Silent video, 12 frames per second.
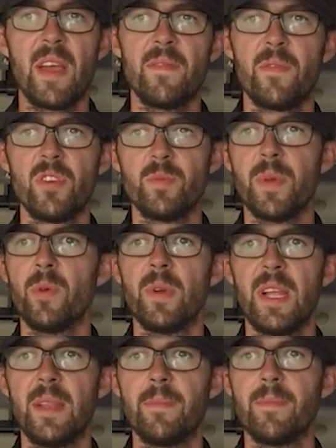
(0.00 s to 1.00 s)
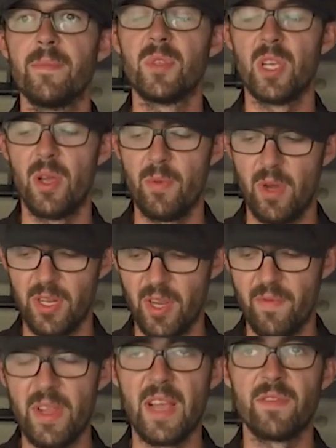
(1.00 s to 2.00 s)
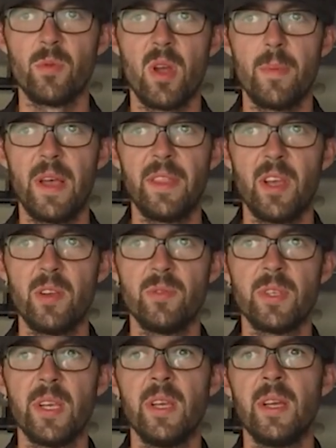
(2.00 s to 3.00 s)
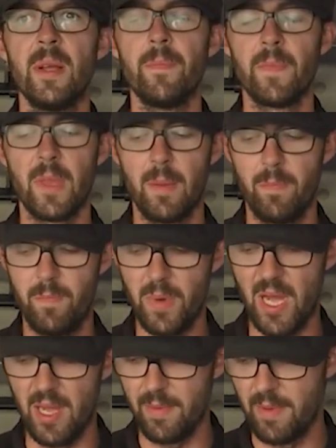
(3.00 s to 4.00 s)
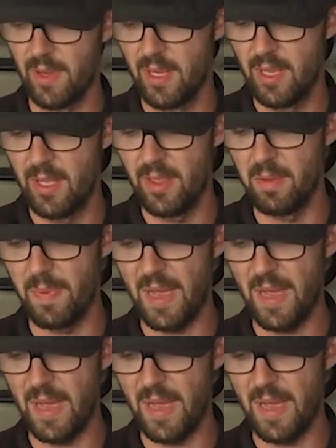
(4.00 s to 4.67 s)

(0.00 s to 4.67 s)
and fridge built in, so I don't really have to worry about those. But the